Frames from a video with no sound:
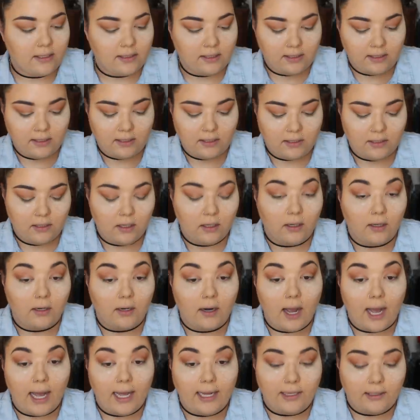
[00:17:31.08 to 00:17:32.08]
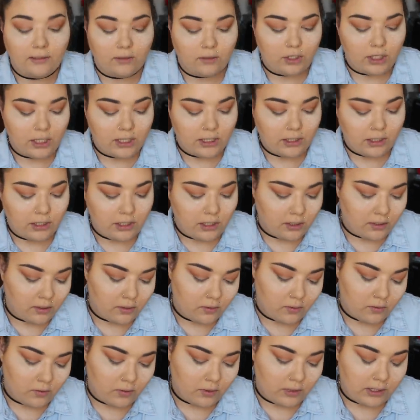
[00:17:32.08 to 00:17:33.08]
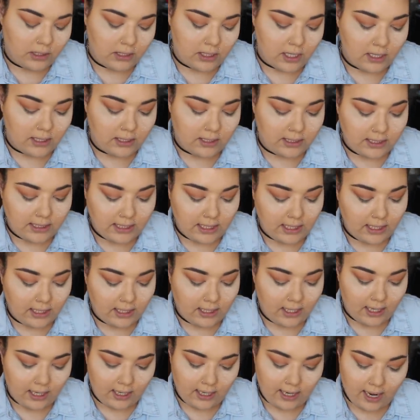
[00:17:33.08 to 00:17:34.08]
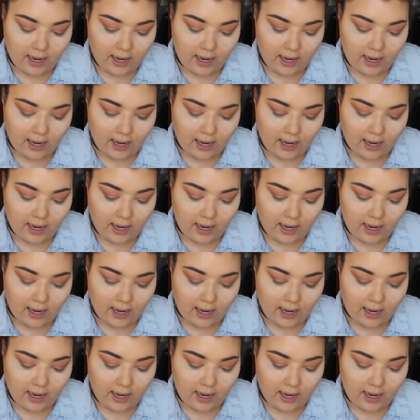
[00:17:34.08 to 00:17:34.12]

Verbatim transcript: I wear as a plus size girl going into an interview?